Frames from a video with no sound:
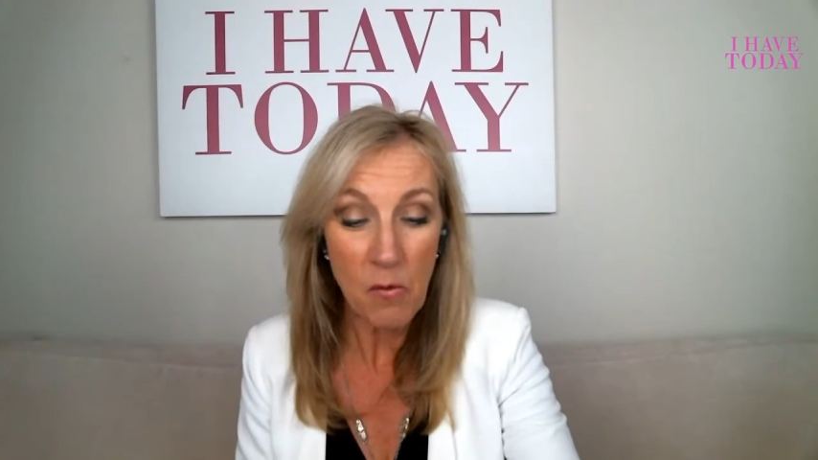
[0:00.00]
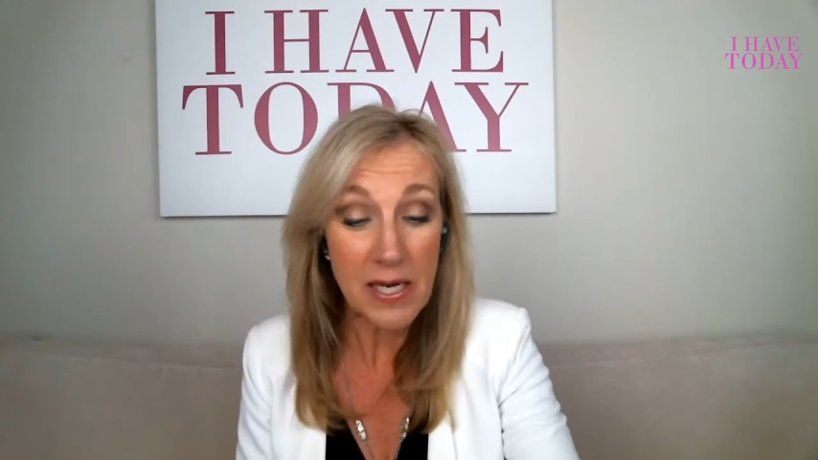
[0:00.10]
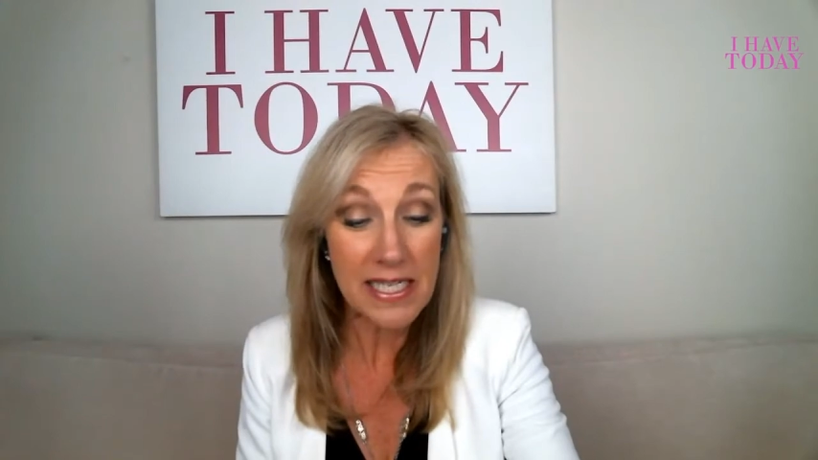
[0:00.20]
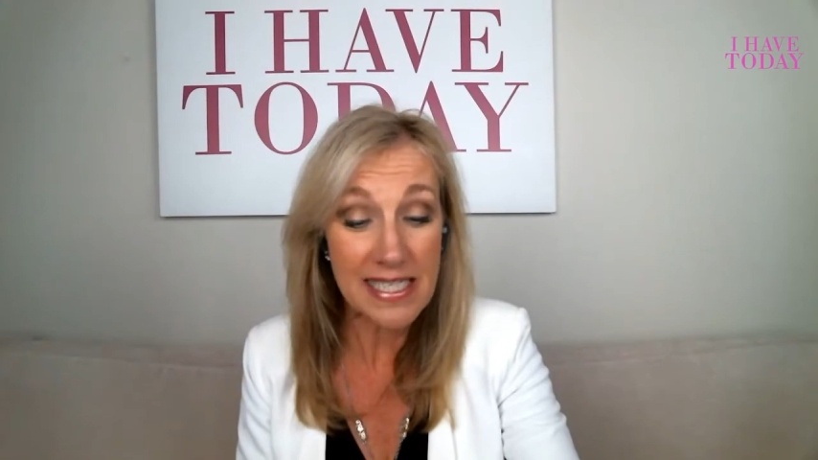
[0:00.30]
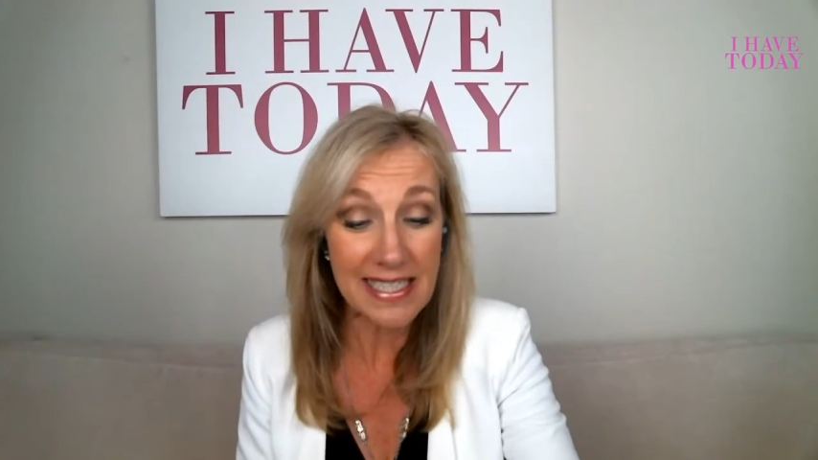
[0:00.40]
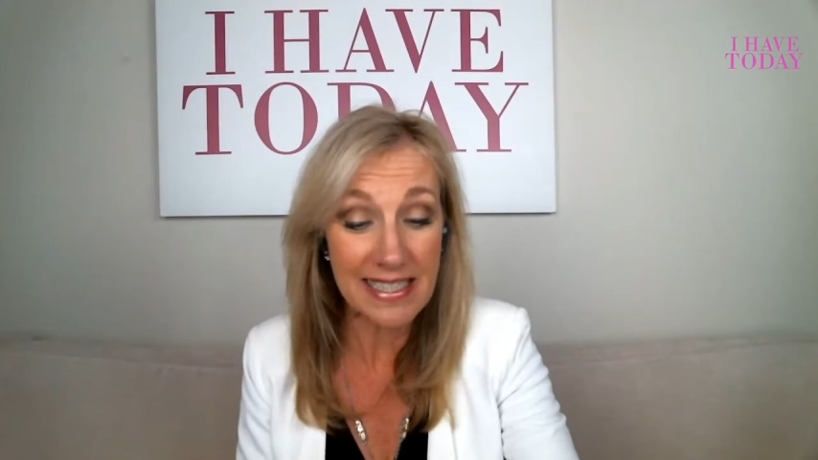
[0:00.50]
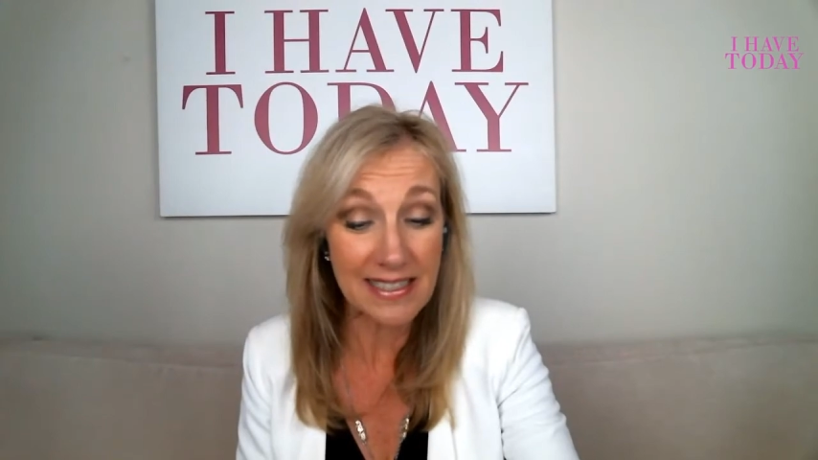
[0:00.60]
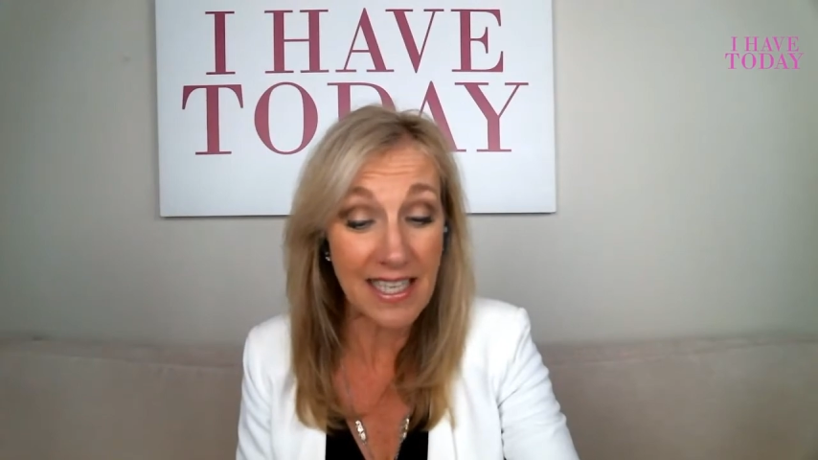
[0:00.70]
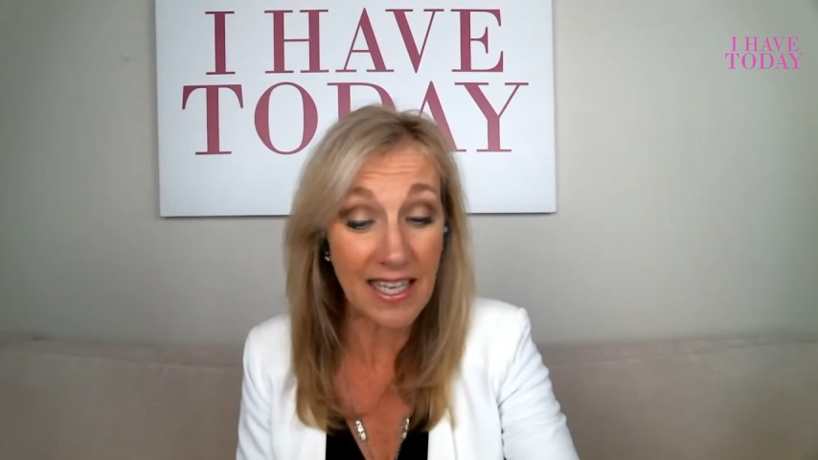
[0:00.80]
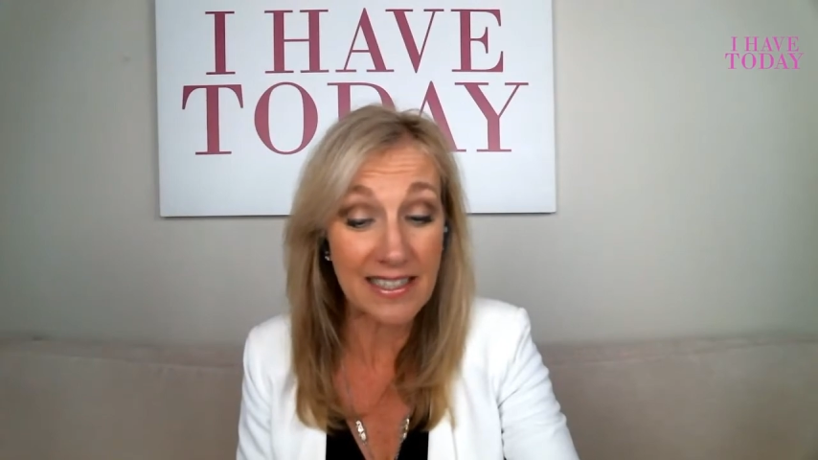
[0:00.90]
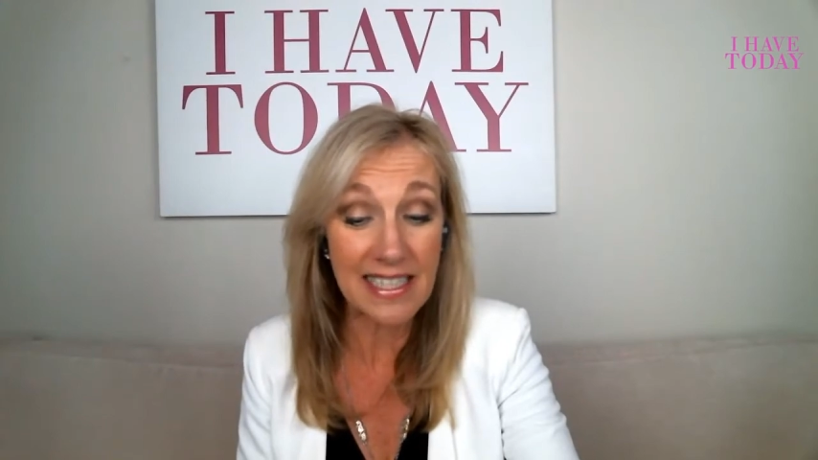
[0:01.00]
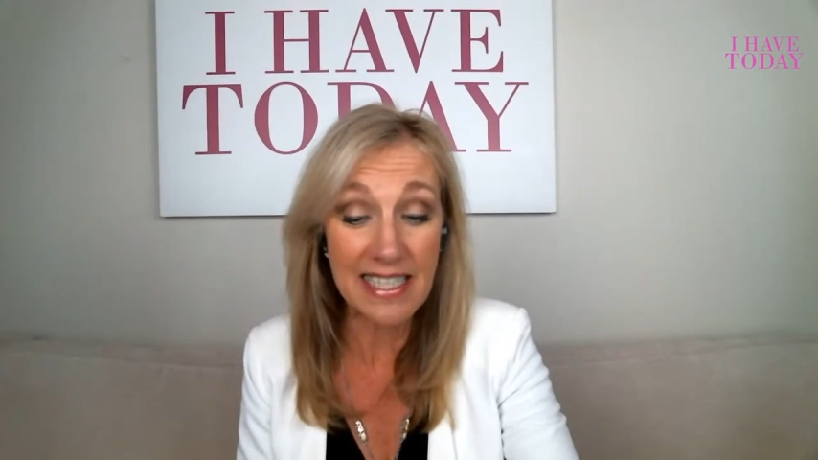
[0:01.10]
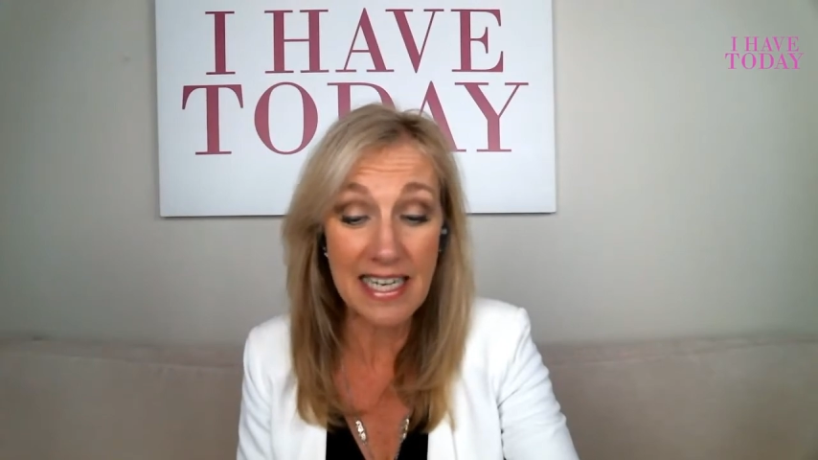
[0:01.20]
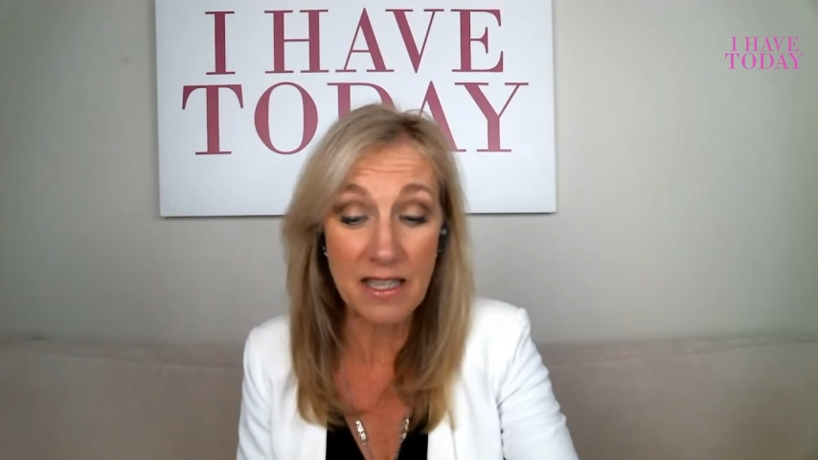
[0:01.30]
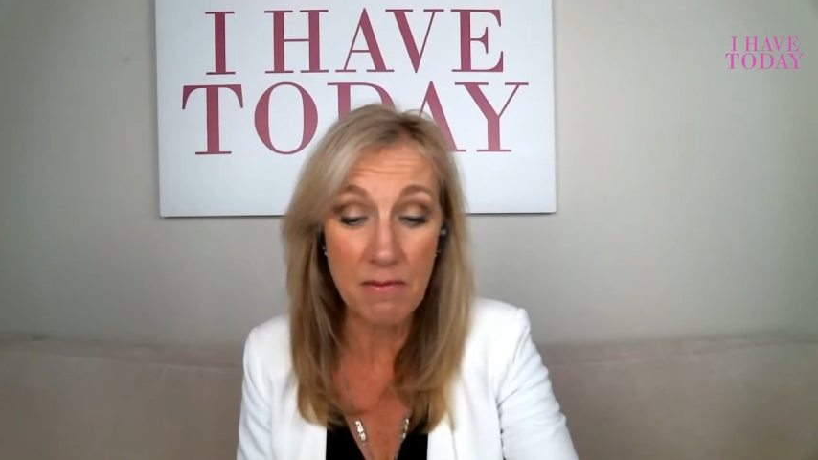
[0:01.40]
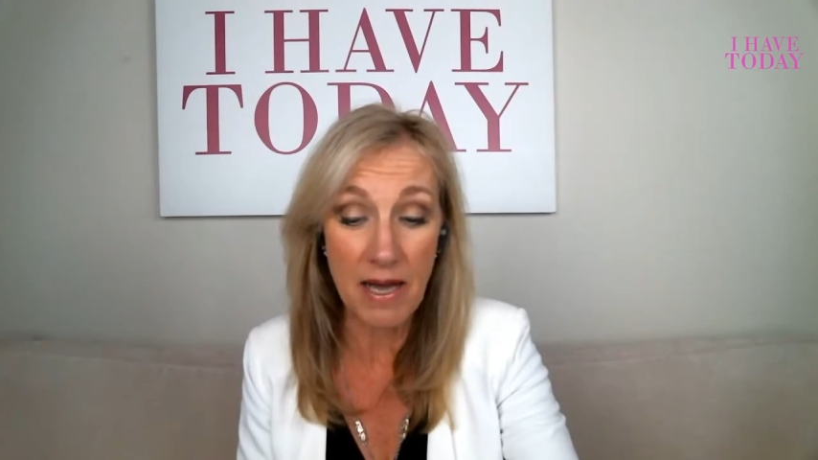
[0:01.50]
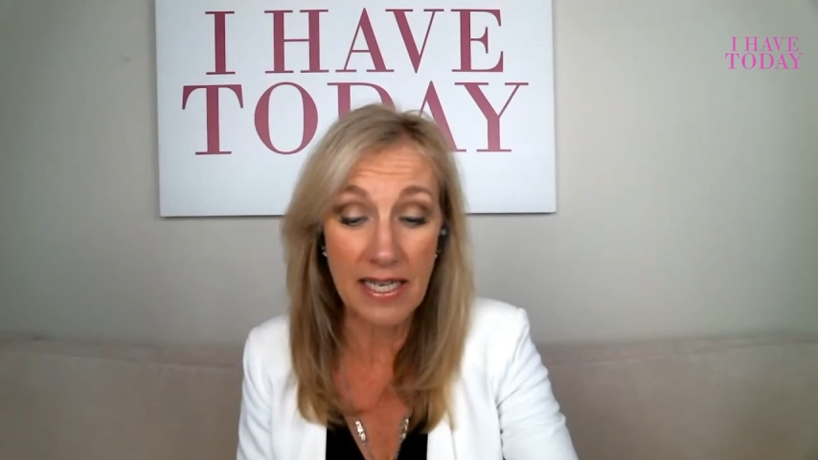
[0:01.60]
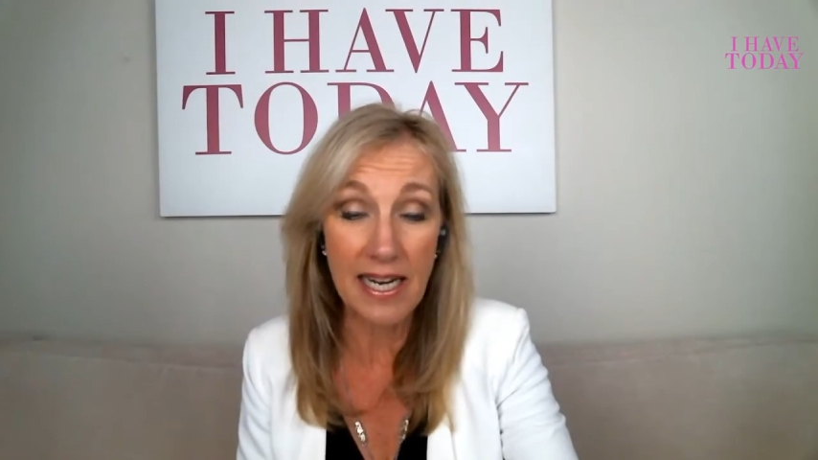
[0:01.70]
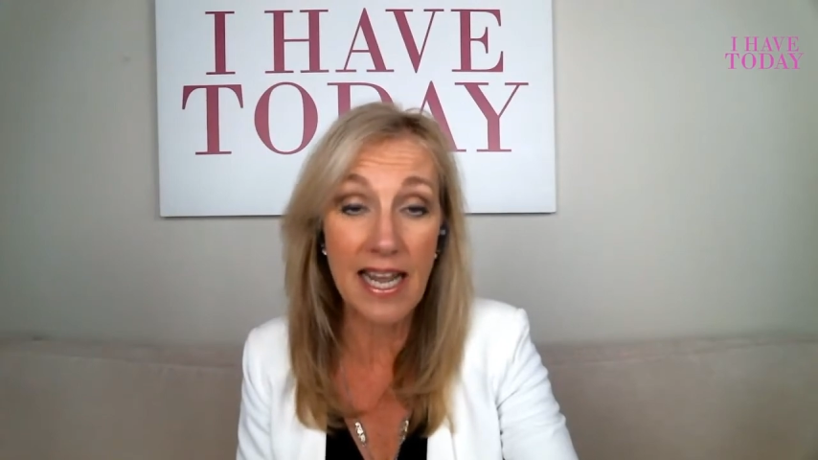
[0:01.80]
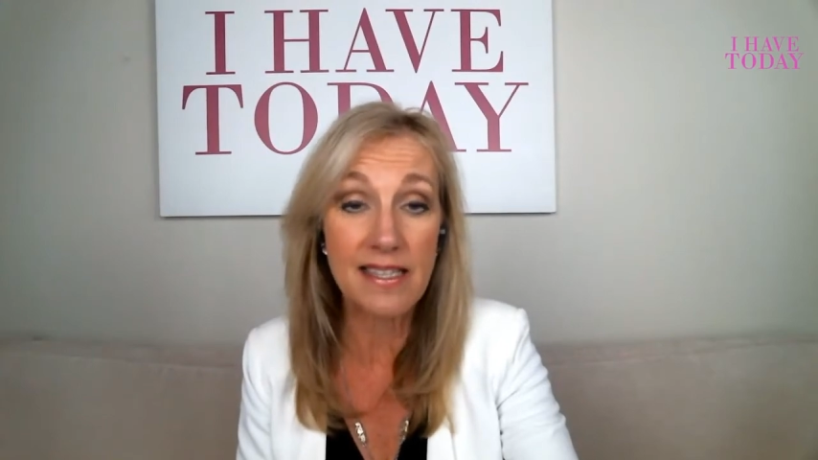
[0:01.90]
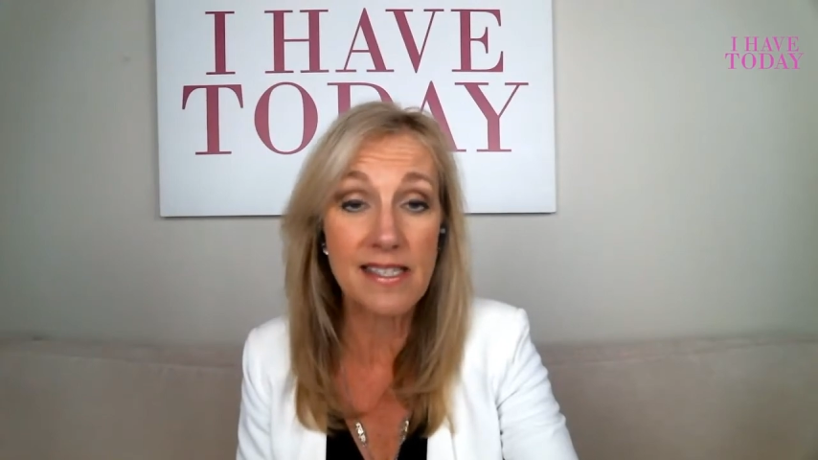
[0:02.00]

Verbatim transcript: We didn't luckily need the money,